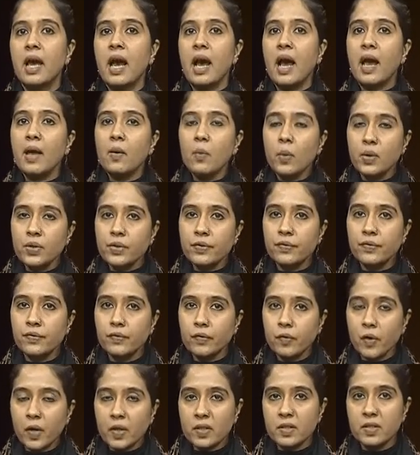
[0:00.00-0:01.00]
I want to
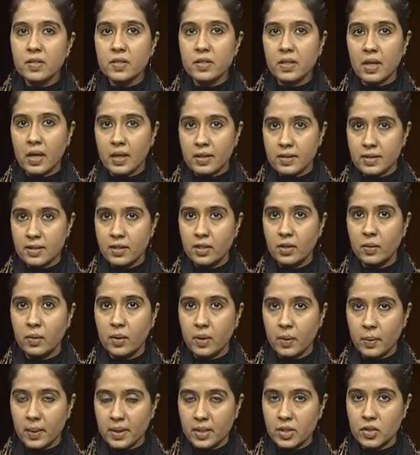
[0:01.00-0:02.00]
first ask you a
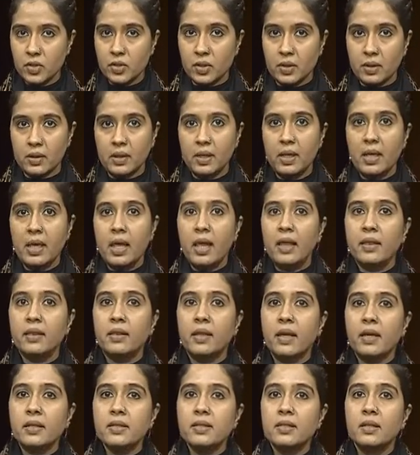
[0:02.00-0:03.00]
question
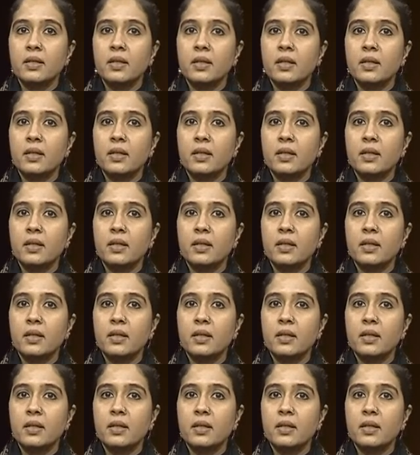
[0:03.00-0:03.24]
that.